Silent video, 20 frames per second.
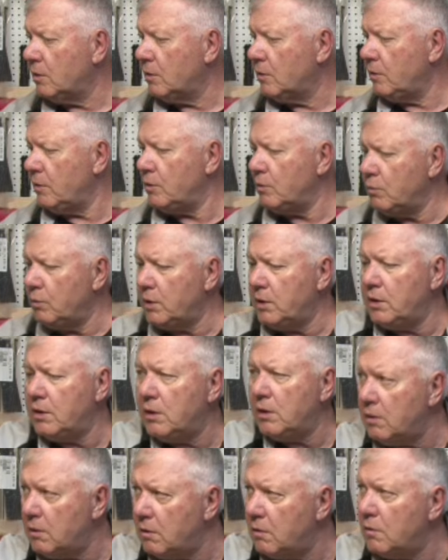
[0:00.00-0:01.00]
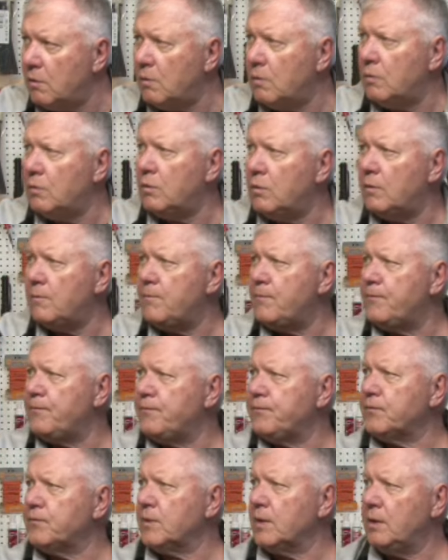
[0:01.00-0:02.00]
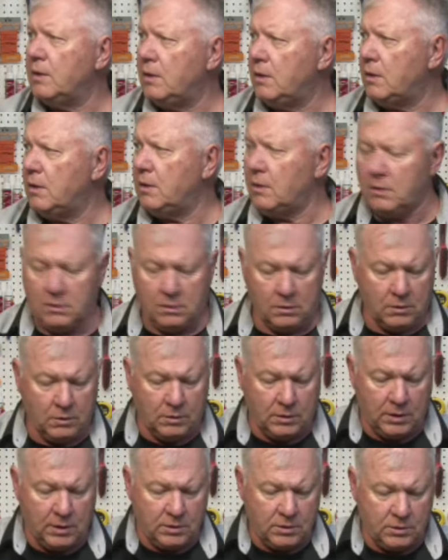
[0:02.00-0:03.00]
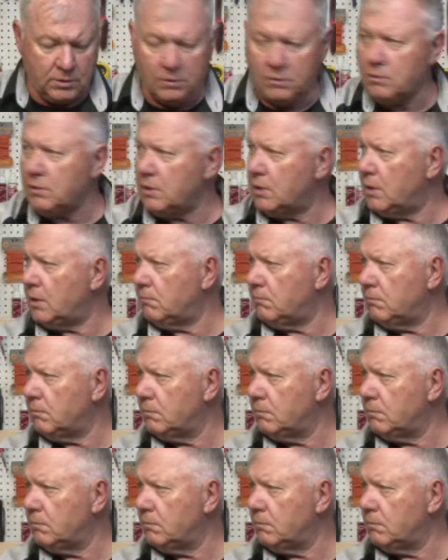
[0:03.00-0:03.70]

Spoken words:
new window. Let's do a